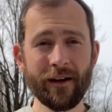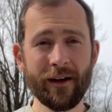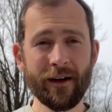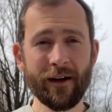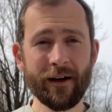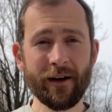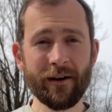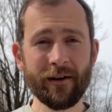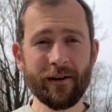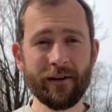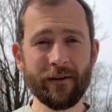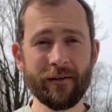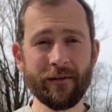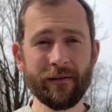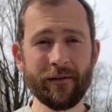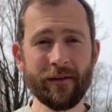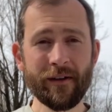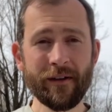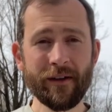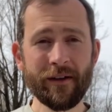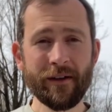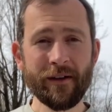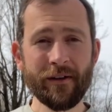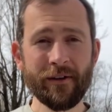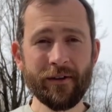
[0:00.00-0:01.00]
of
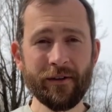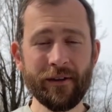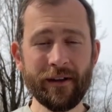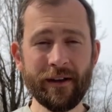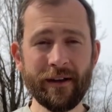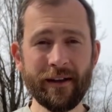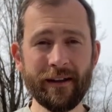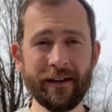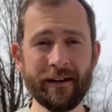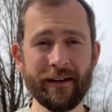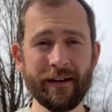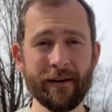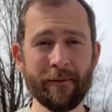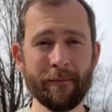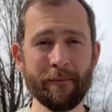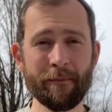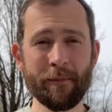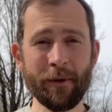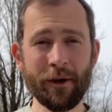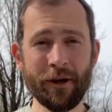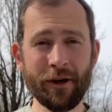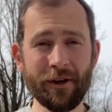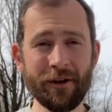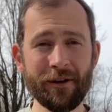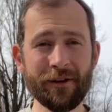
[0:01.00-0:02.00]
the
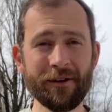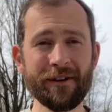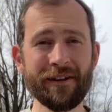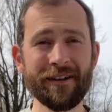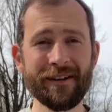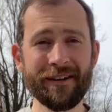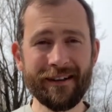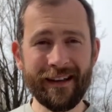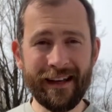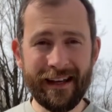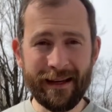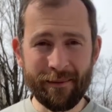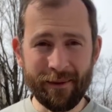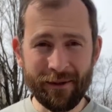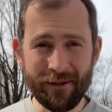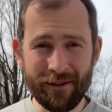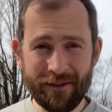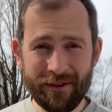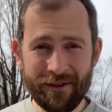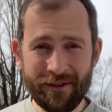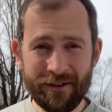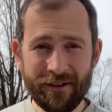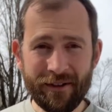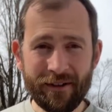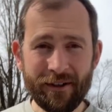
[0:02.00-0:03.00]
bird
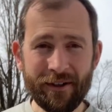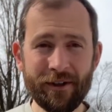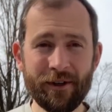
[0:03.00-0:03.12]
neighbors